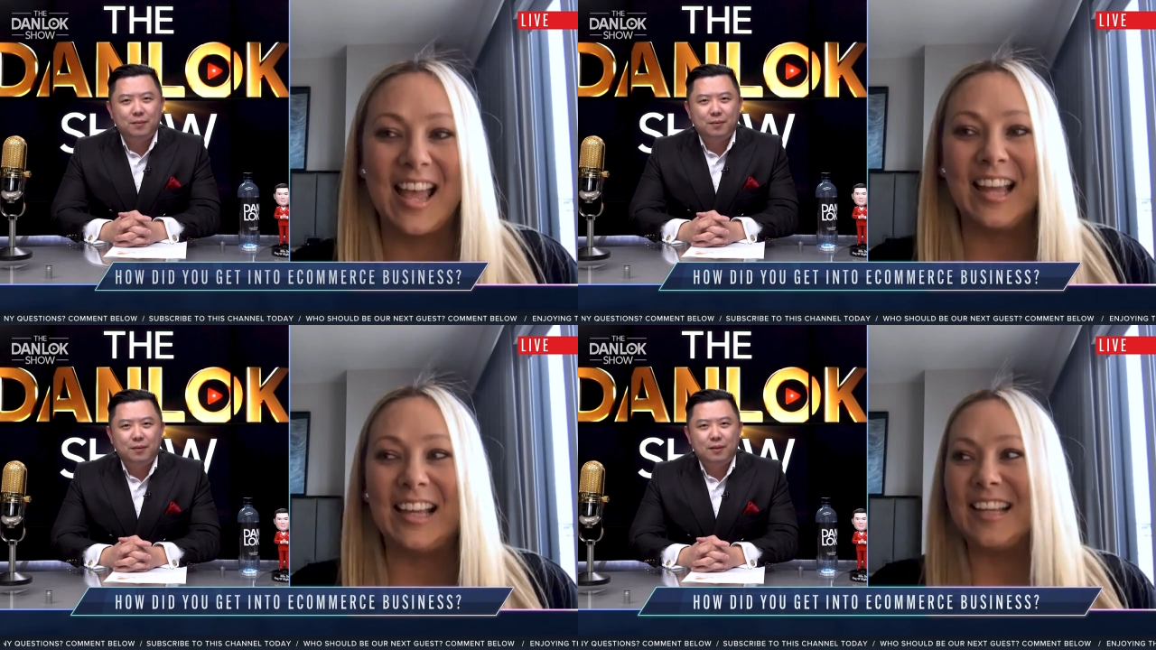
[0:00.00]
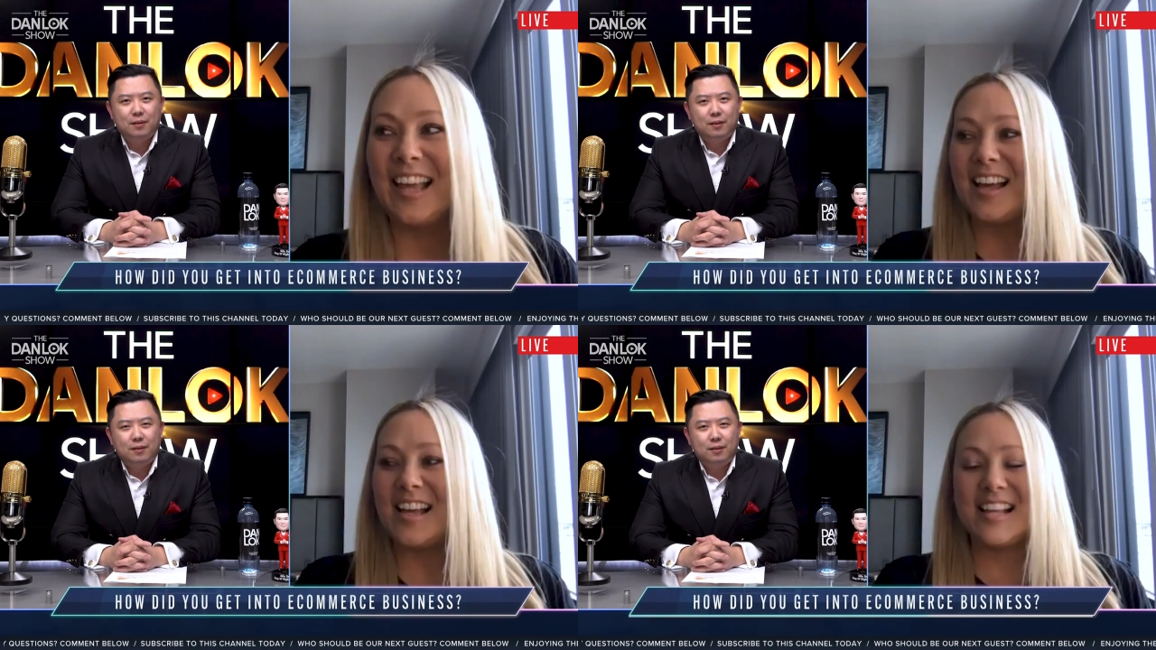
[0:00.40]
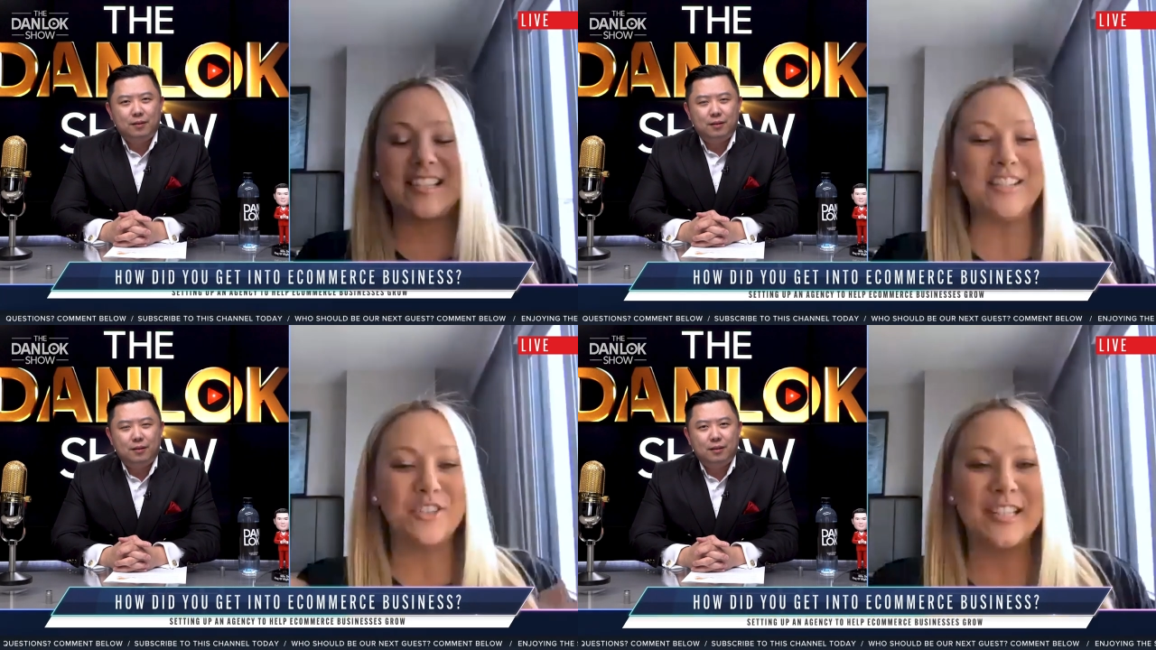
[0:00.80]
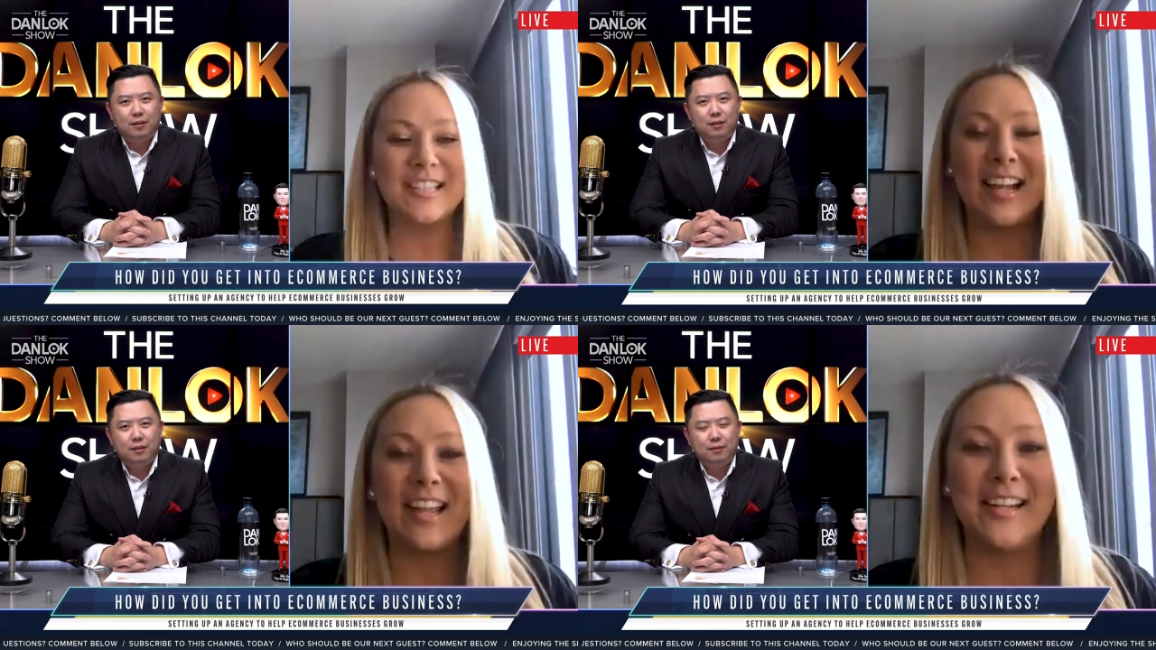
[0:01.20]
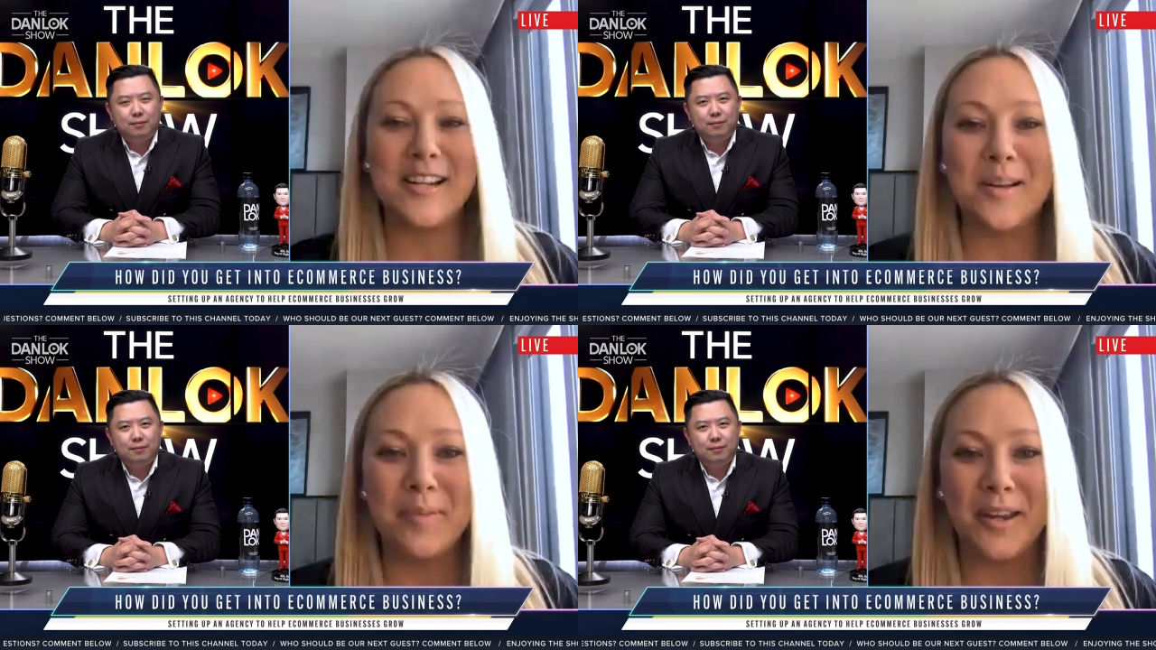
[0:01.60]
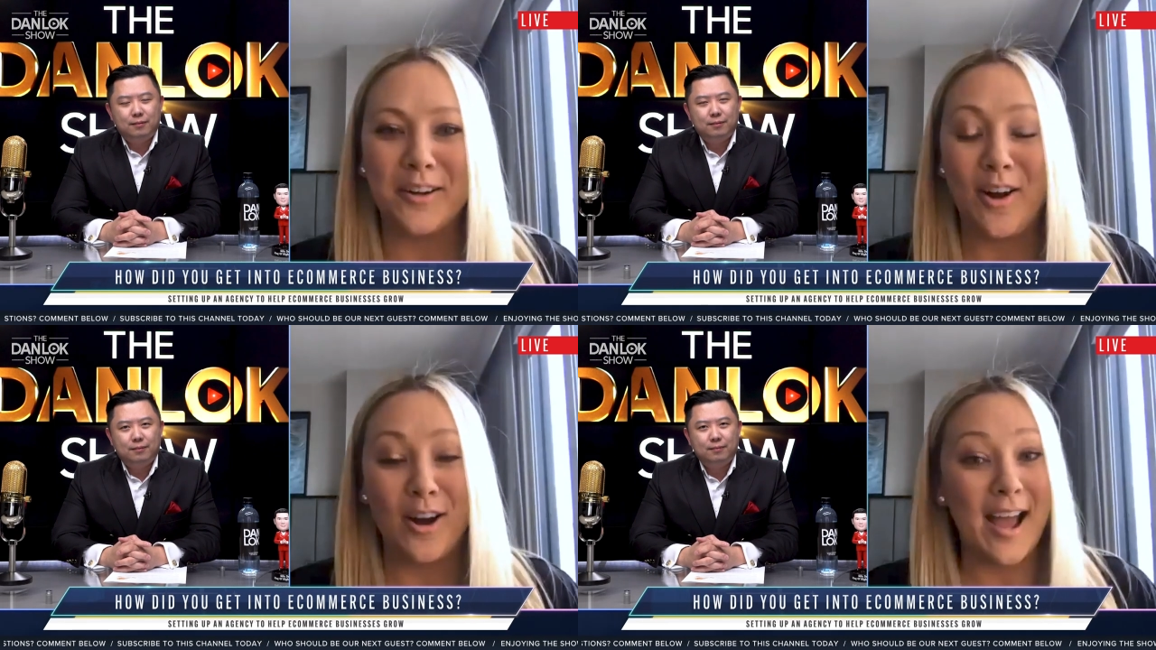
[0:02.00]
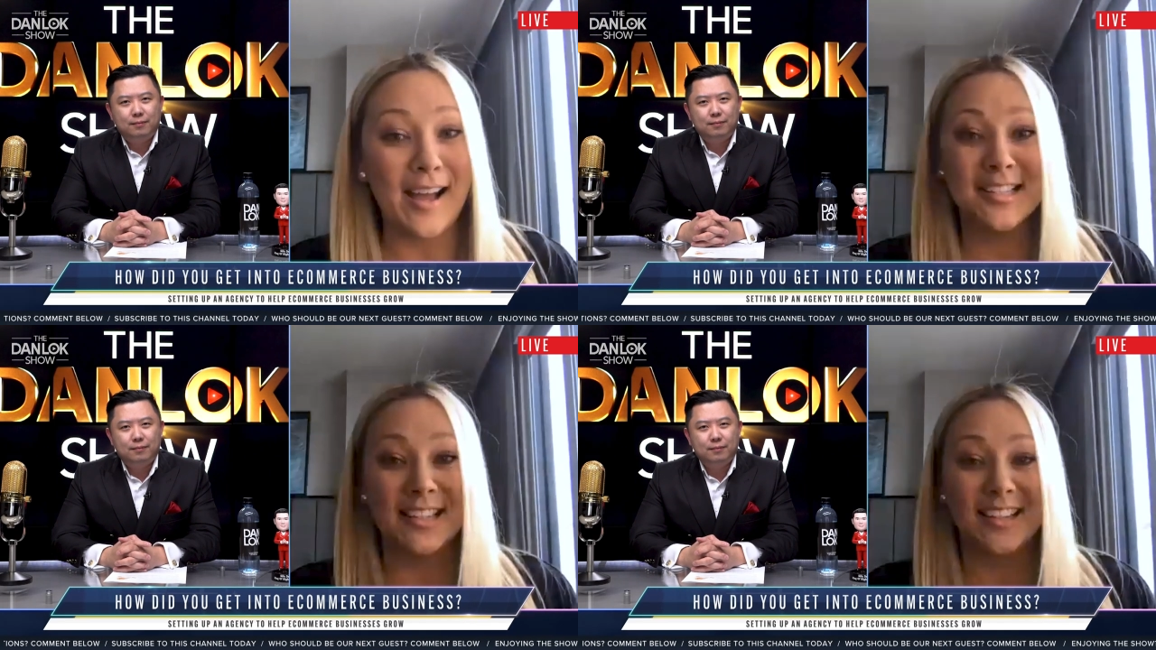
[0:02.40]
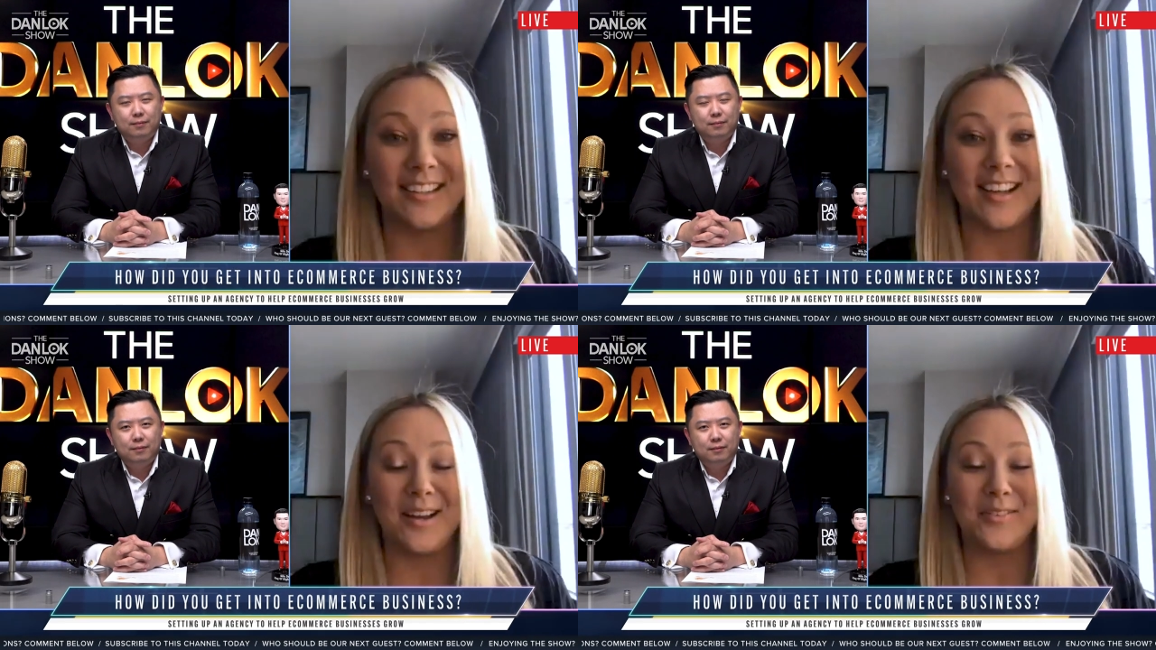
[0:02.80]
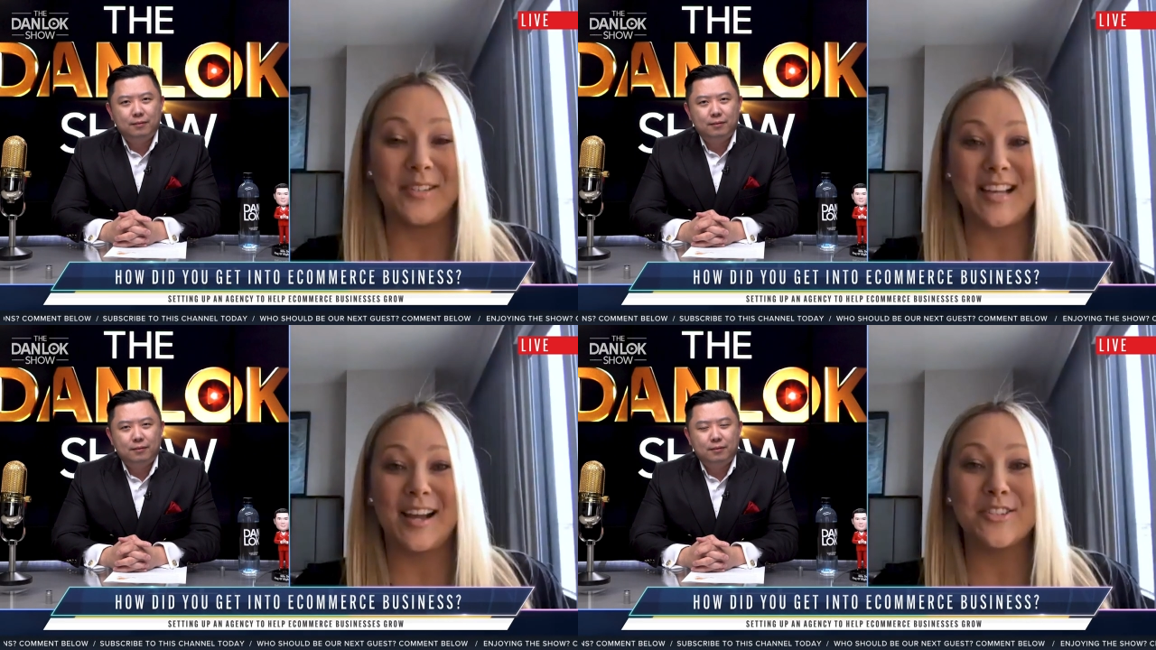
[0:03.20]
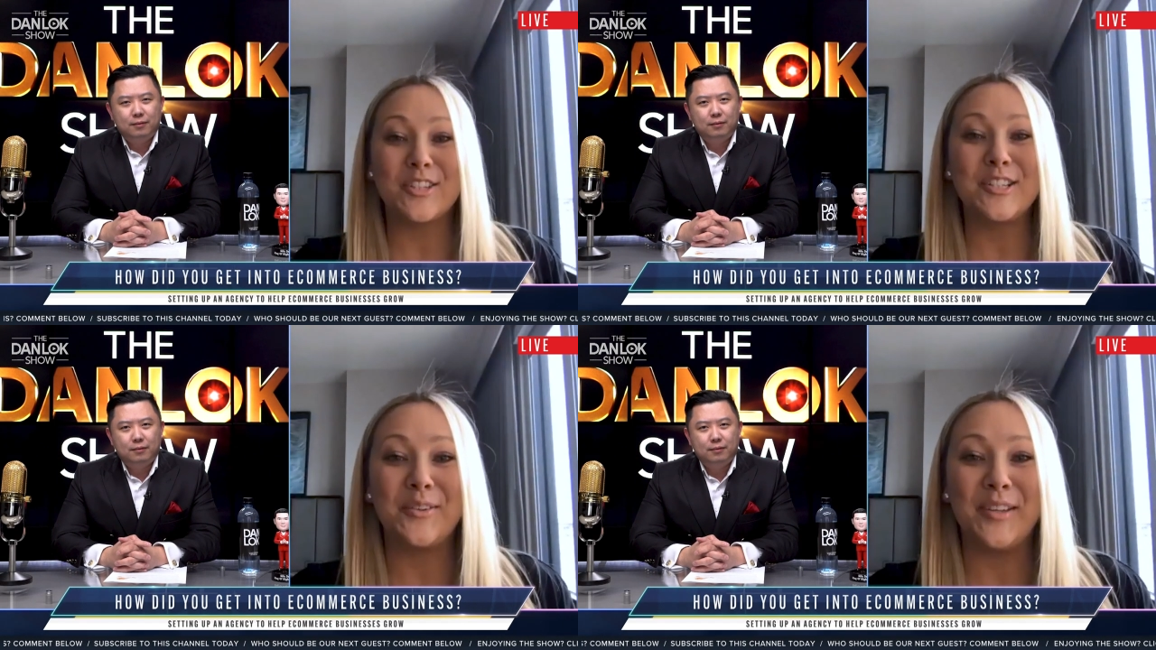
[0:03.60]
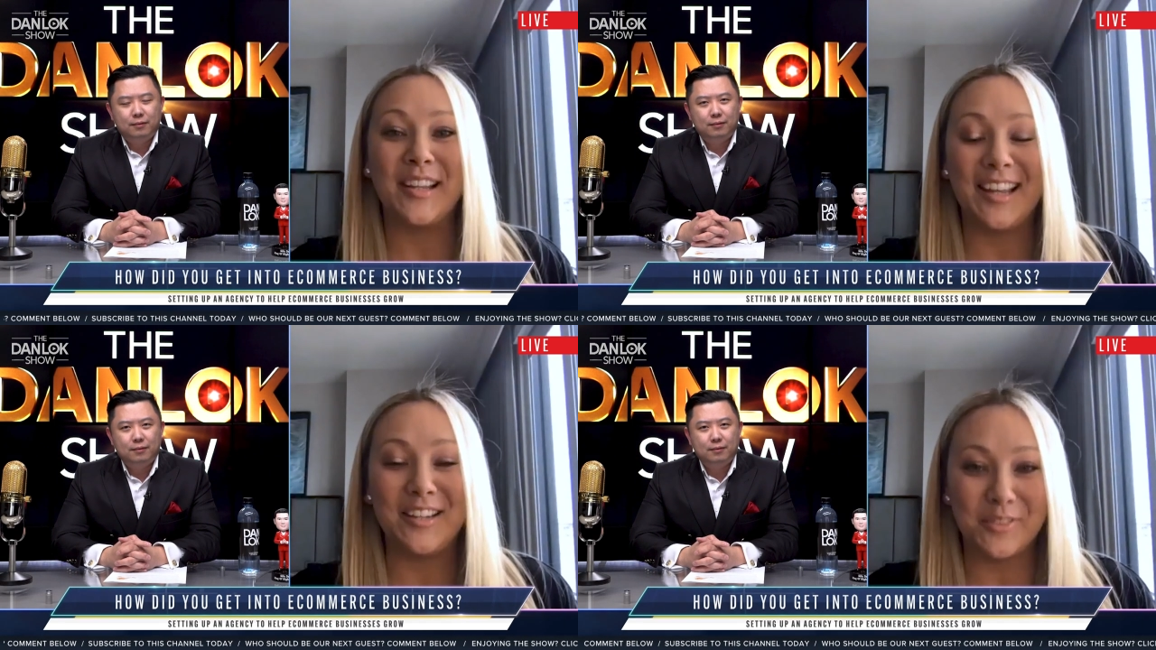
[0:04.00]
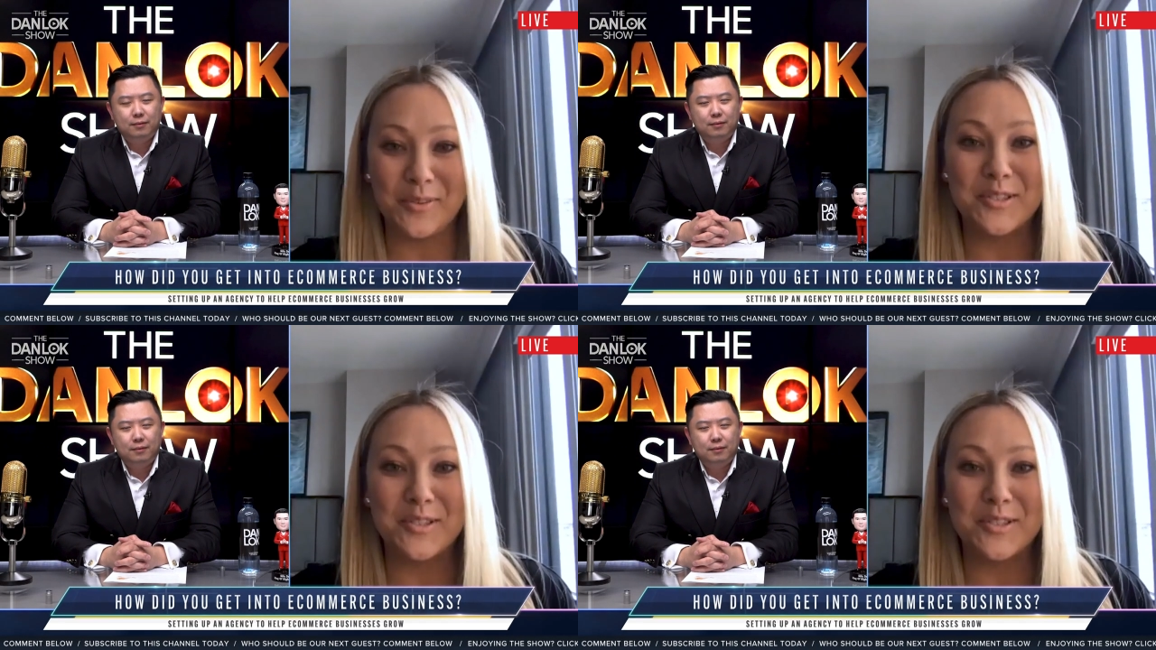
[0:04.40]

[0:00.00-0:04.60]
Speaker 1: Yeah, it's interesting. I ended up here on accident. I was actually doing influencer